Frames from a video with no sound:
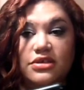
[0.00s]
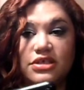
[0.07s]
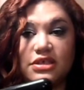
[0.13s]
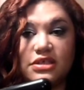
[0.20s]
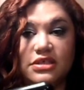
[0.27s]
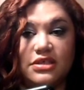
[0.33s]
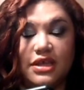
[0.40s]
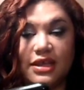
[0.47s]

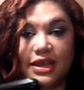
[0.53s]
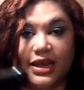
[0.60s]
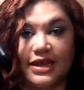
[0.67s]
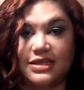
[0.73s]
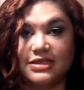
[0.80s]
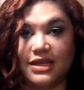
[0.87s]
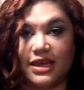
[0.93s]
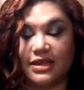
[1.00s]
just
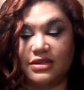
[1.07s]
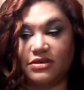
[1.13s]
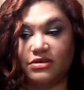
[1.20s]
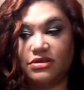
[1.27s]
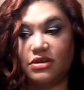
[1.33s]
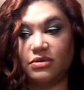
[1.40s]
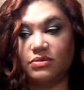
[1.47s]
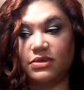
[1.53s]
like I said,
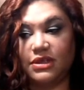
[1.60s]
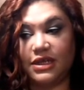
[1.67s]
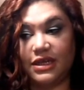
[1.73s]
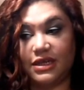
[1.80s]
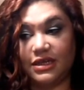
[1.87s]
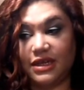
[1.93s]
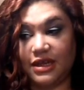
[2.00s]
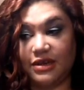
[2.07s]
you don't
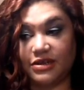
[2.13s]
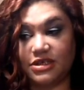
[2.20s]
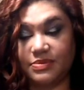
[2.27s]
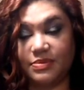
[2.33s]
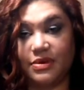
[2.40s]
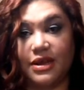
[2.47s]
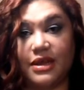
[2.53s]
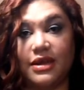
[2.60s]
need
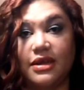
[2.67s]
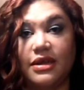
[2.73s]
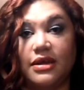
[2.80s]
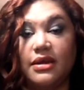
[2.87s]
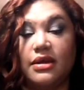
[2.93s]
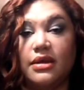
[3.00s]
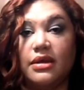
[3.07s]
hairspray.